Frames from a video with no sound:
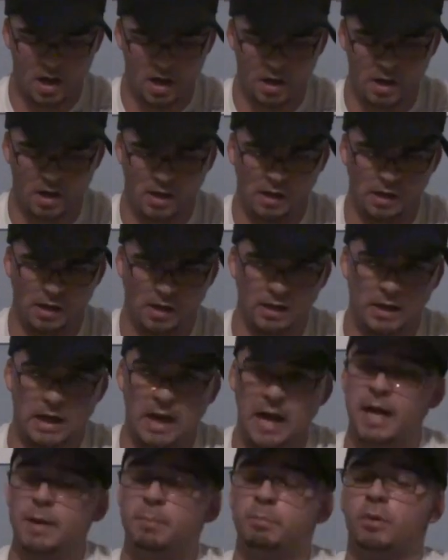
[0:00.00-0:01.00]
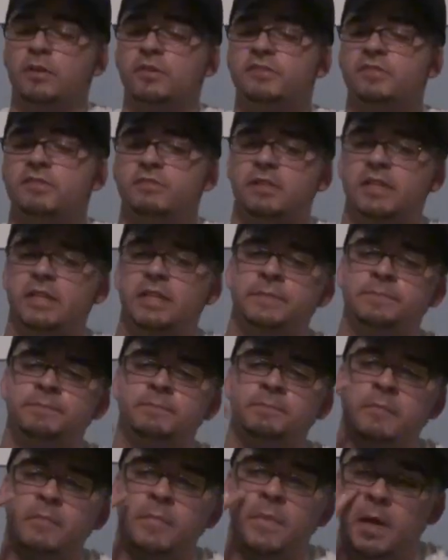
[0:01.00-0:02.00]
I personally
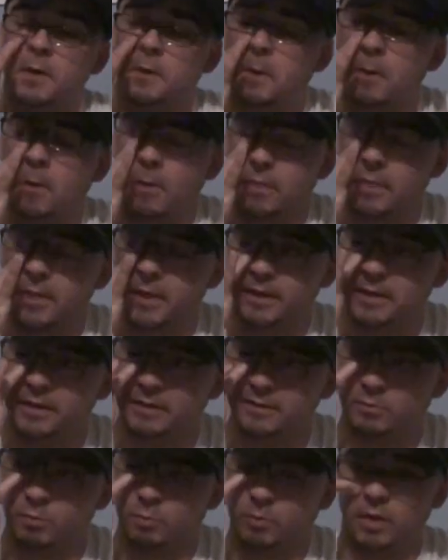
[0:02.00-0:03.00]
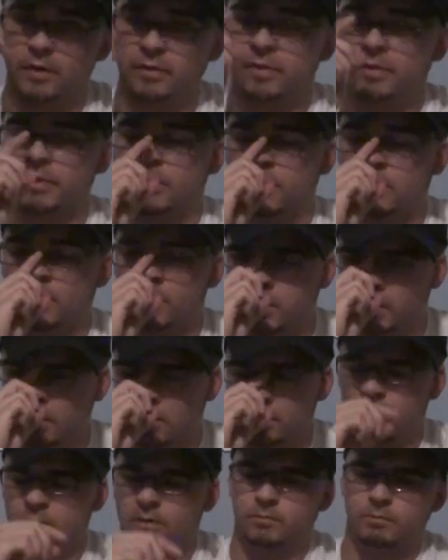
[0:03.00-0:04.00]
don't think it's worth
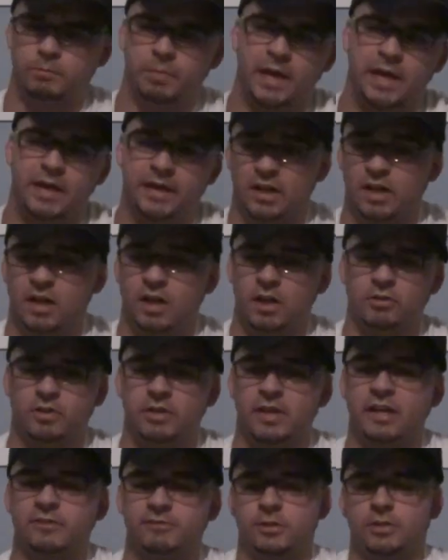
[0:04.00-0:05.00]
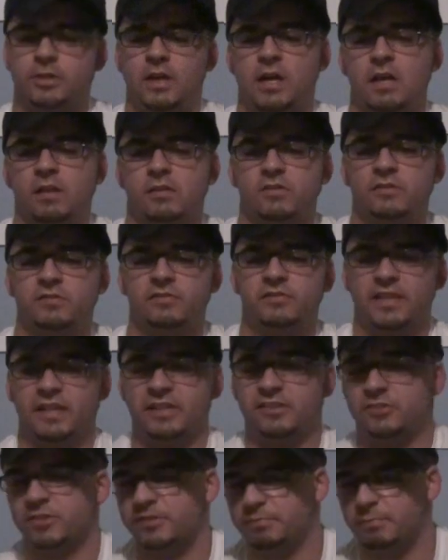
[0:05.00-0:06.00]
paying $100 extra.
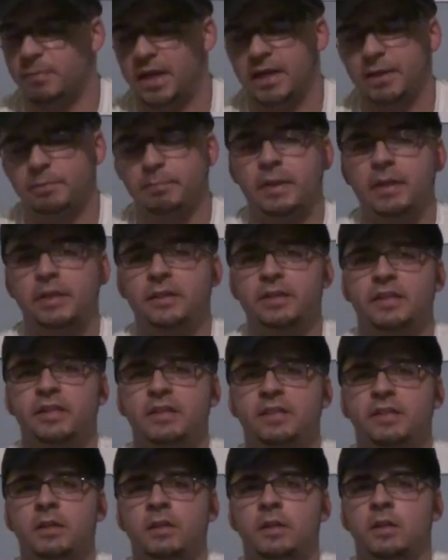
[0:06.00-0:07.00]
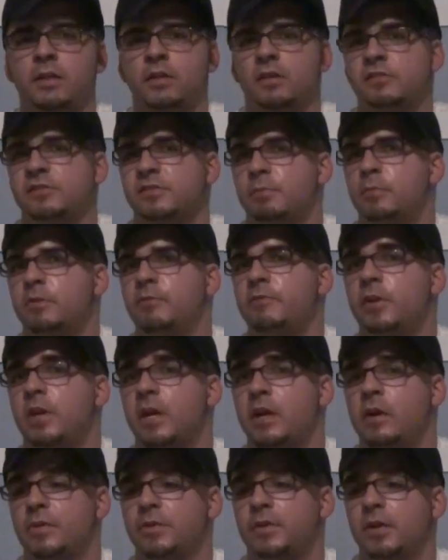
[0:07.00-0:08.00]
That's just my opinion. Some of you
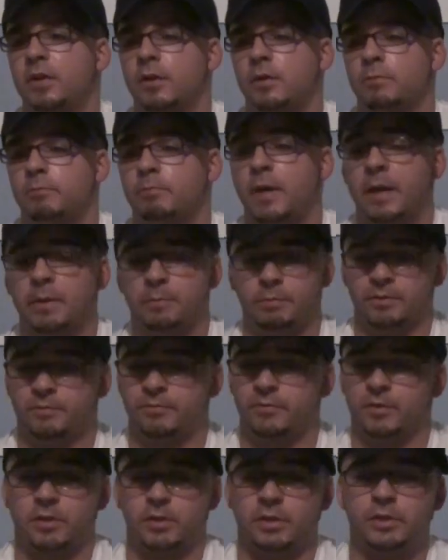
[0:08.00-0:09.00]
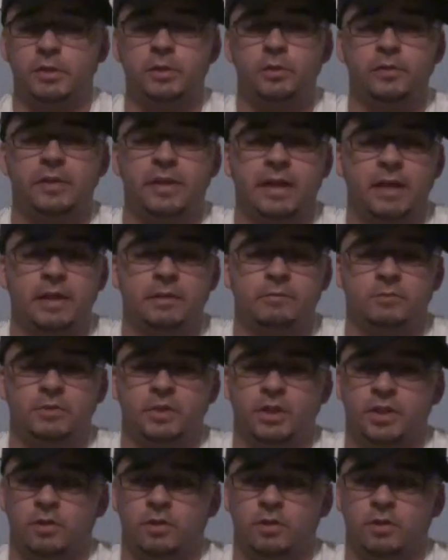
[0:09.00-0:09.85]
out there might prefer to do that.